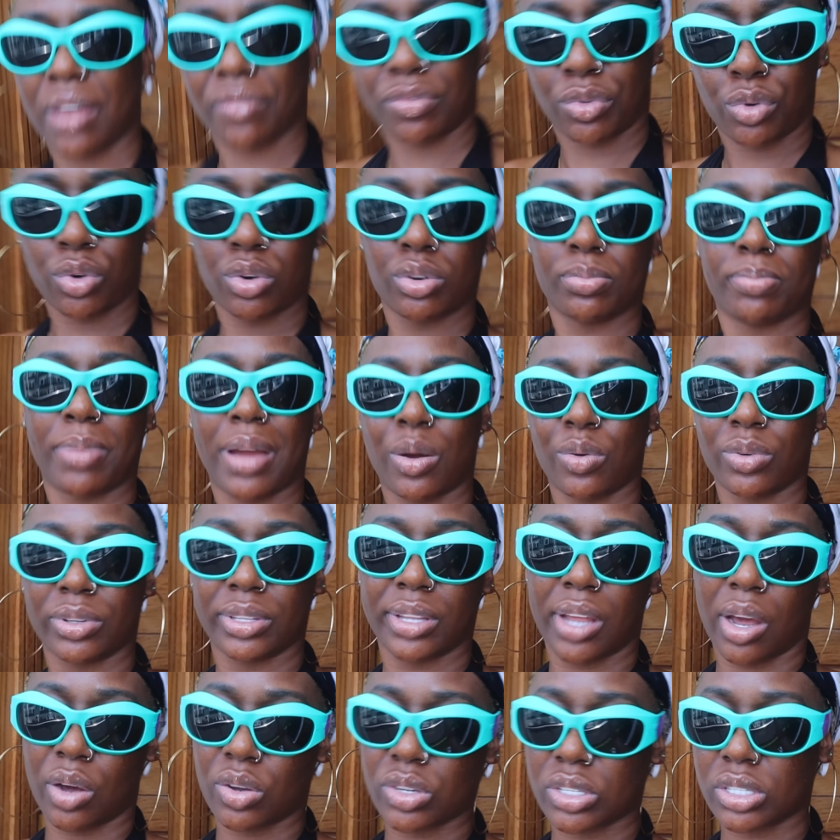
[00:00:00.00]
I've grown by
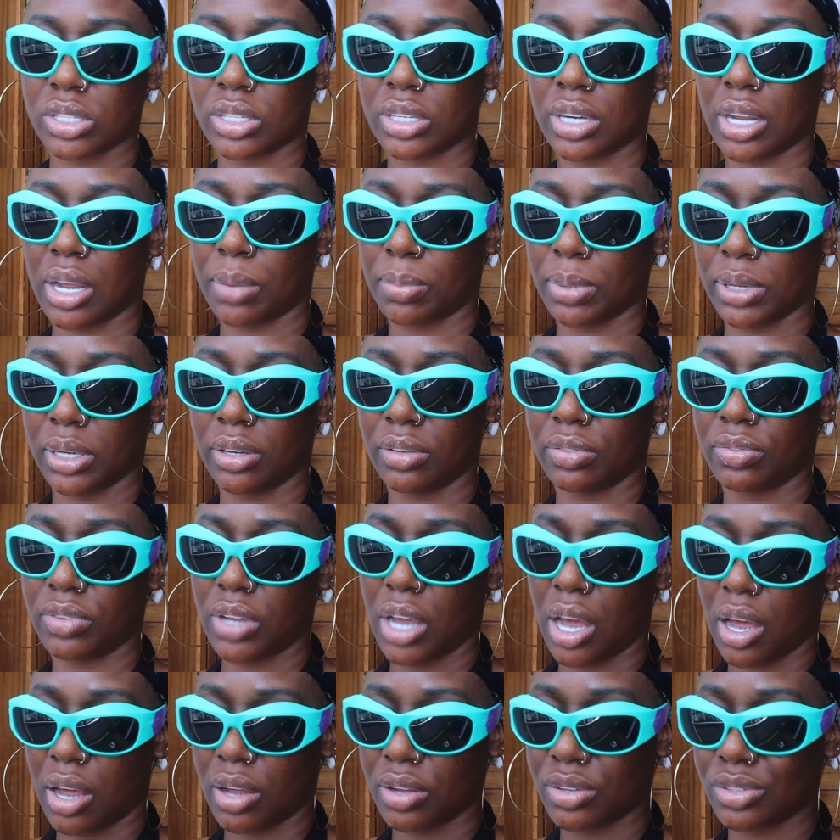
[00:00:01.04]
1,000, I believe.
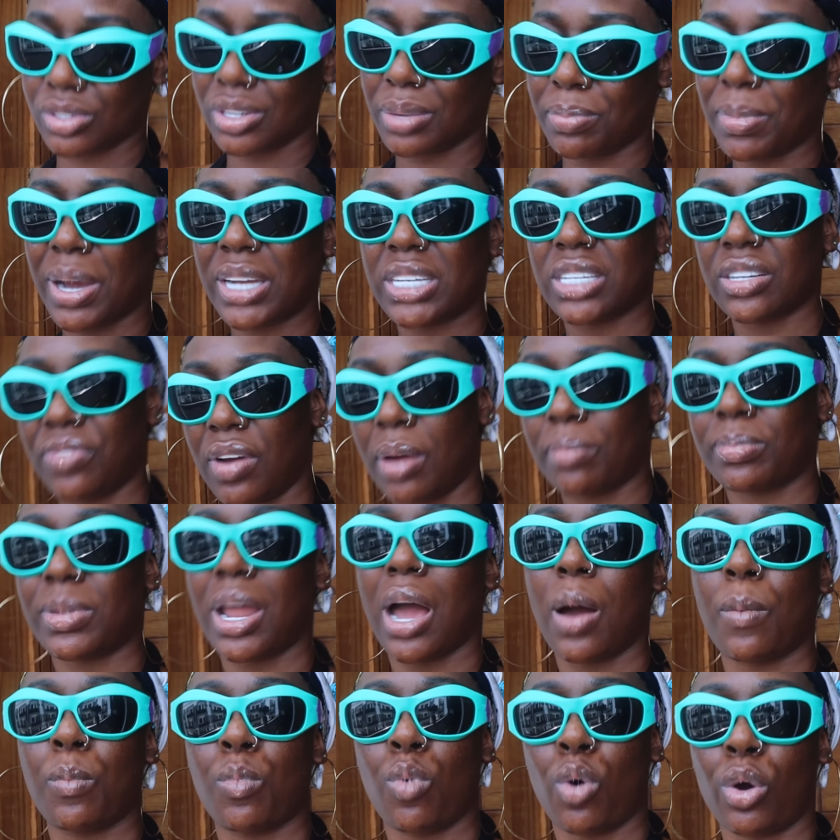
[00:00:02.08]
Yeah, so imagine if I'm
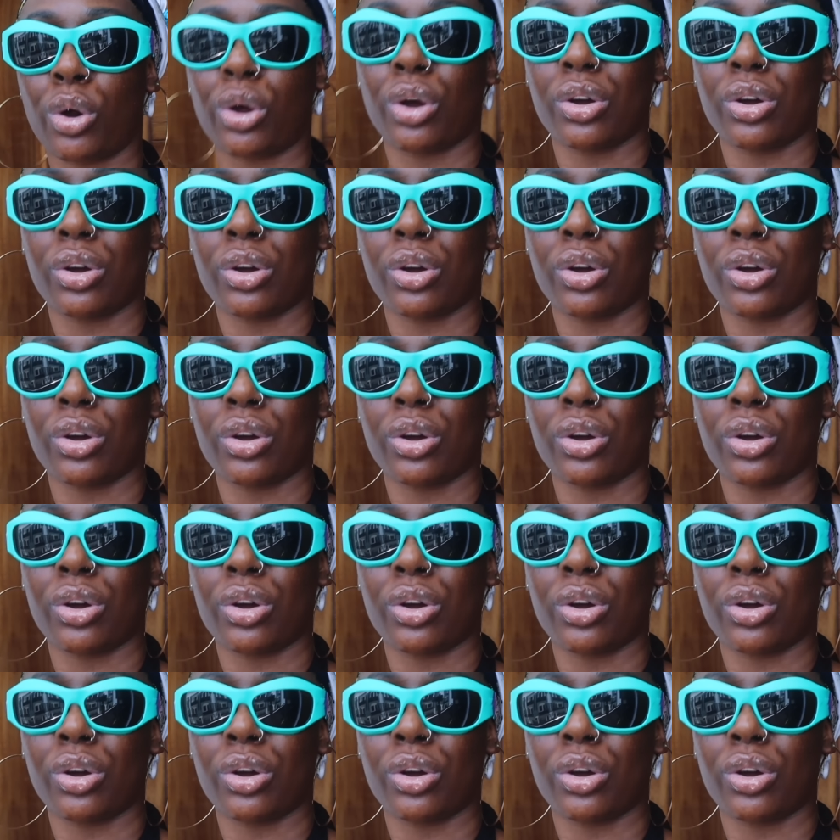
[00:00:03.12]
now more